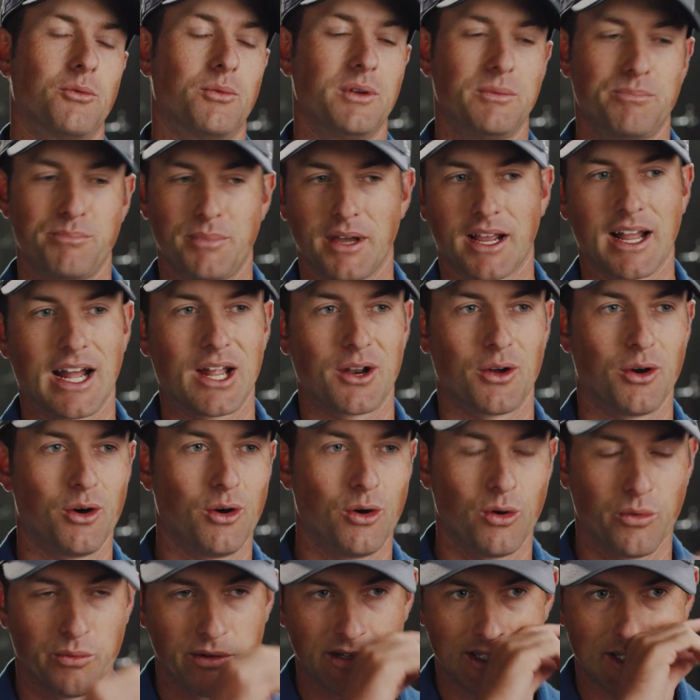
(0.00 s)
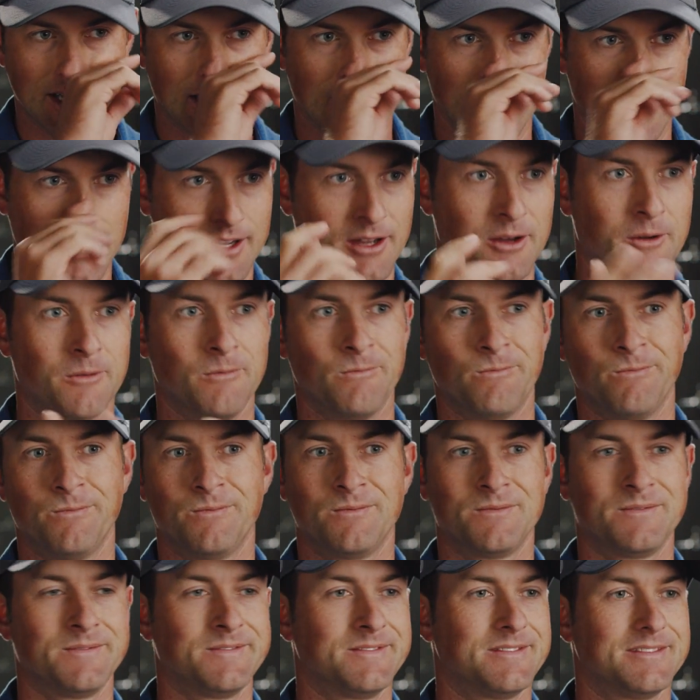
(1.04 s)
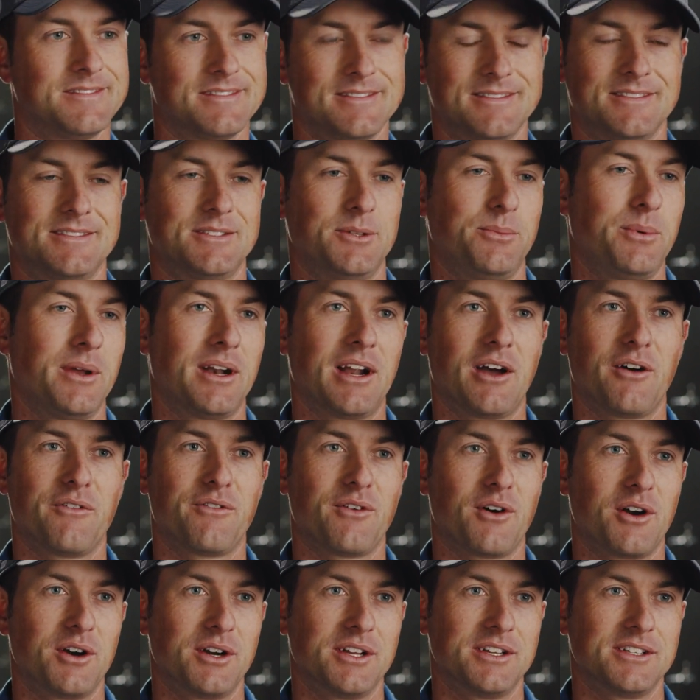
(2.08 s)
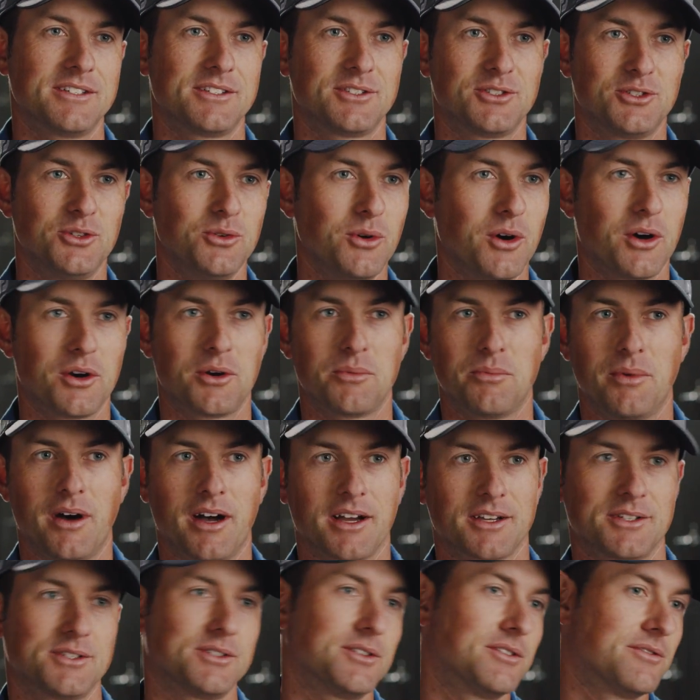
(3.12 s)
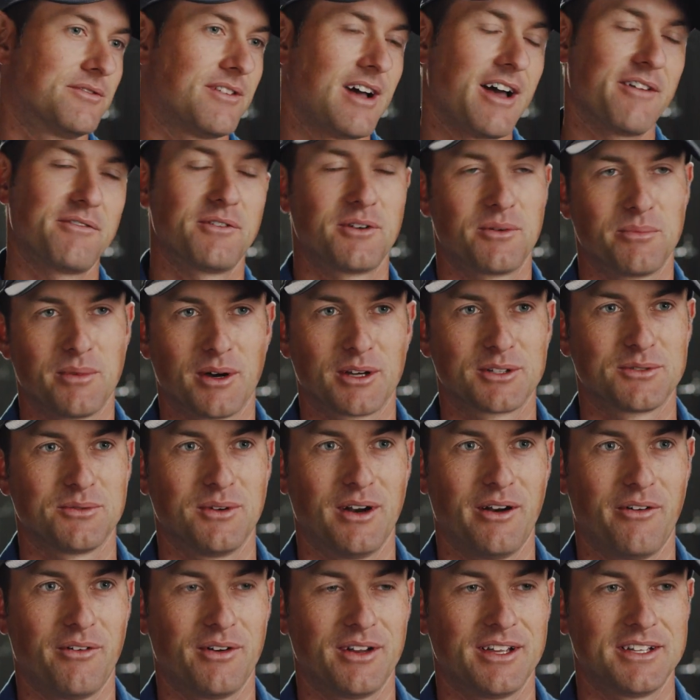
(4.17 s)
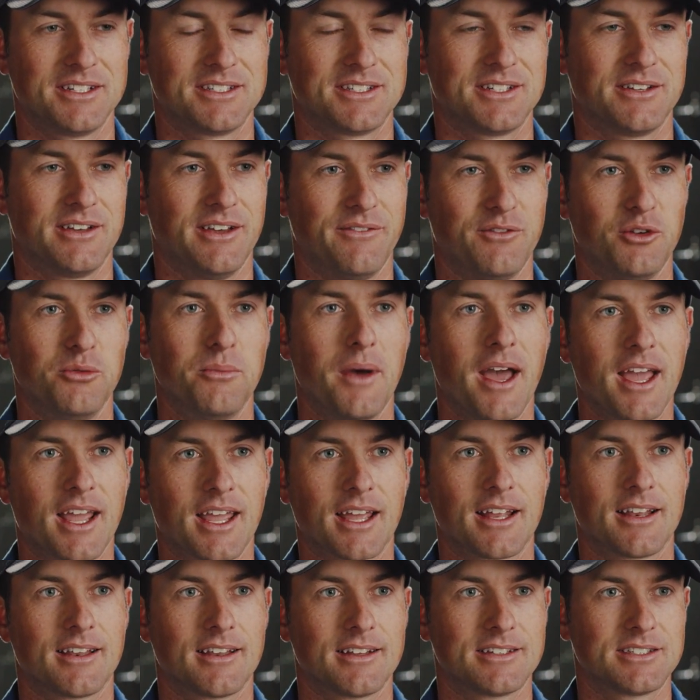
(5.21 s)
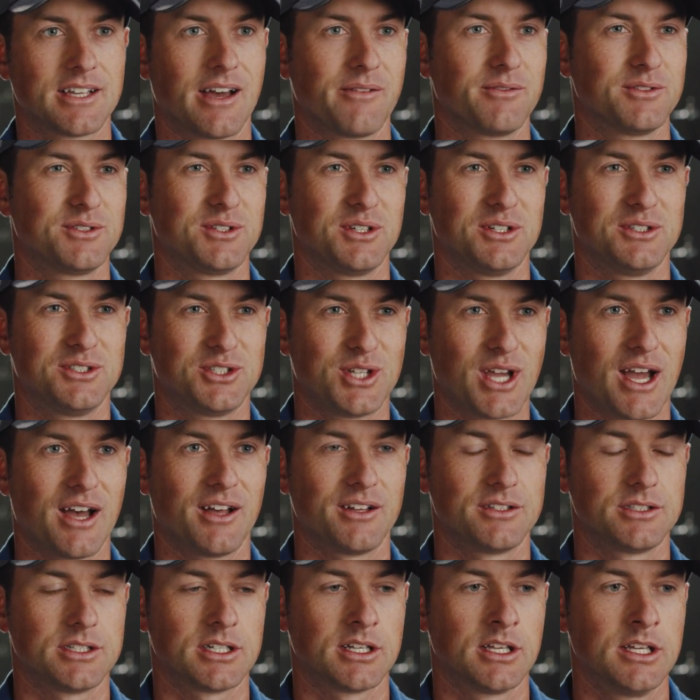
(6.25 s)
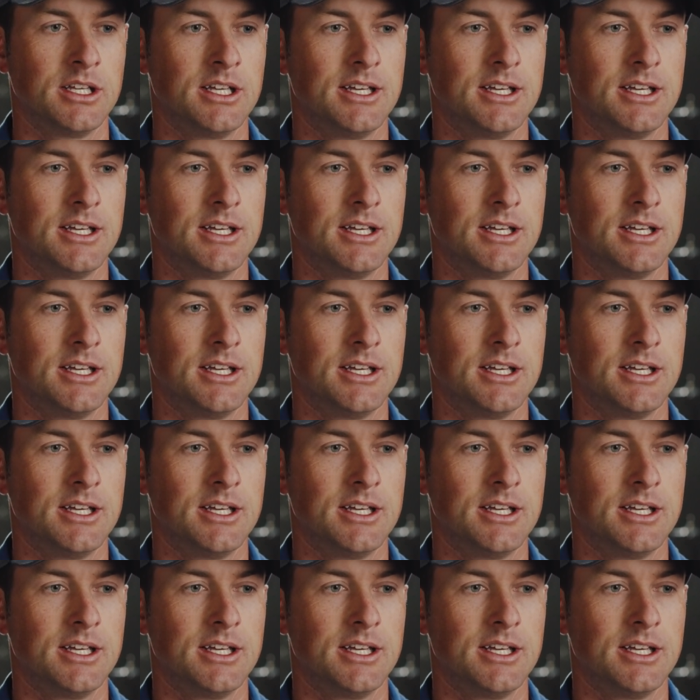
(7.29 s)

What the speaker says: We pick out a hole and we say, you know, depending on how far it is, $200 or $500, whatever it is, if you make it. It's obviously challenging.